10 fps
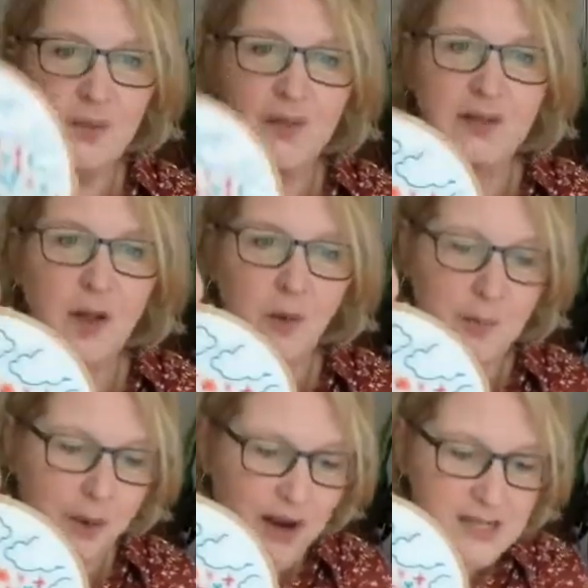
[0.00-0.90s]
with a lower
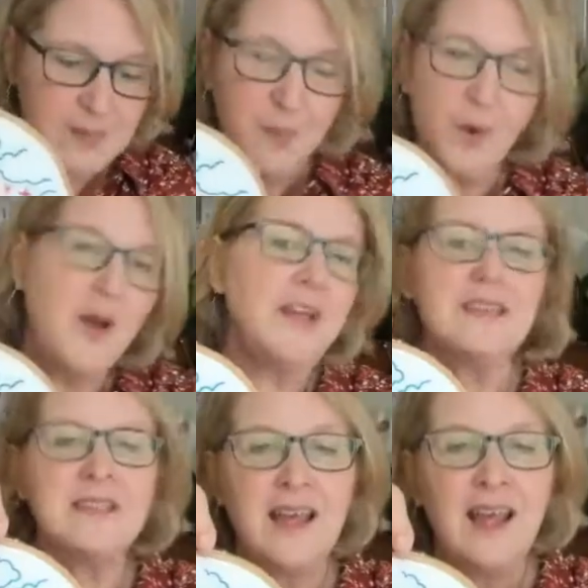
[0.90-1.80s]
price
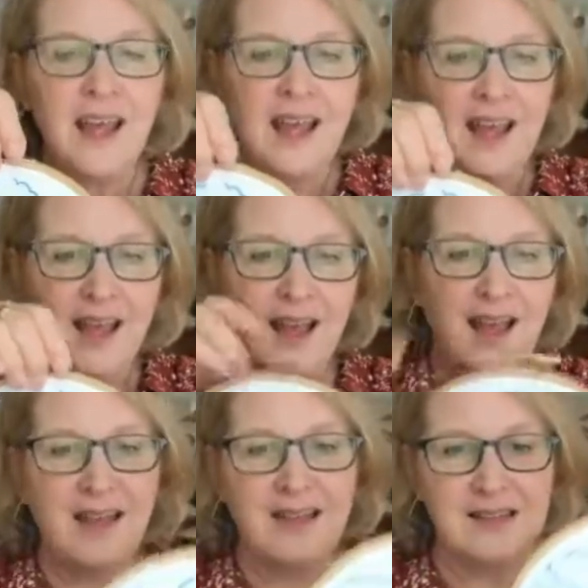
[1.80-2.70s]
point
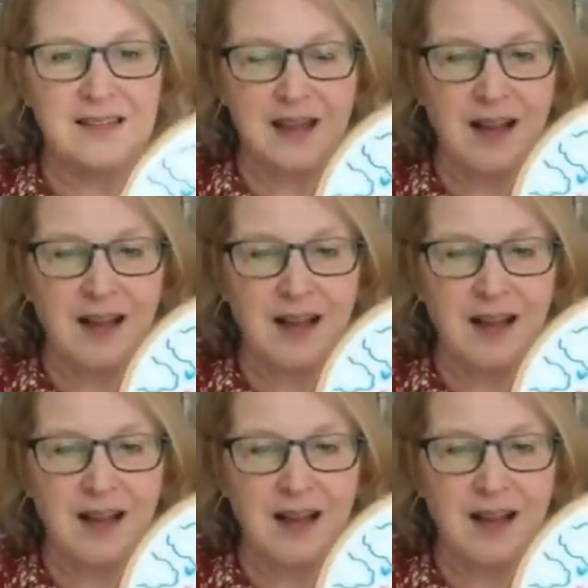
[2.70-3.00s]
and